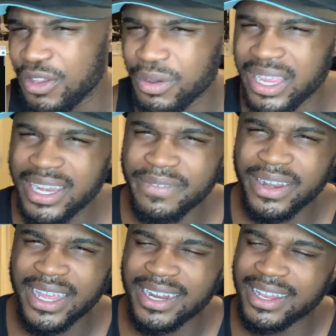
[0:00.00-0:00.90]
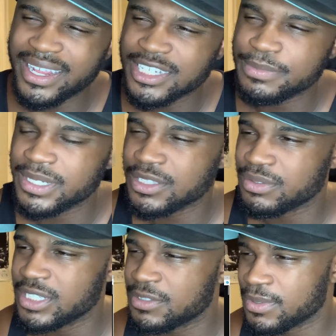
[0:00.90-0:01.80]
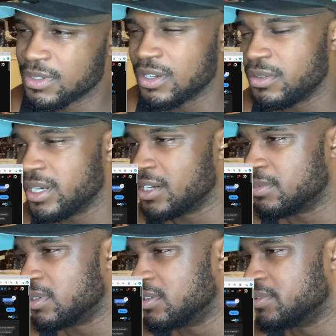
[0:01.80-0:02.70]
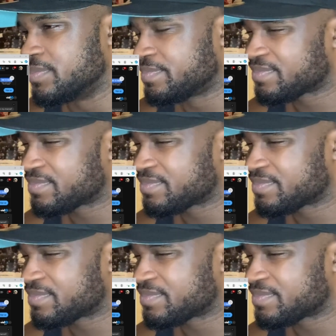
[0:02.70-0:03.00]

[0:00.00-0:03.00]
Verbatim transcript: you ain't never had Atlanta's best wings, bro, go there, bro.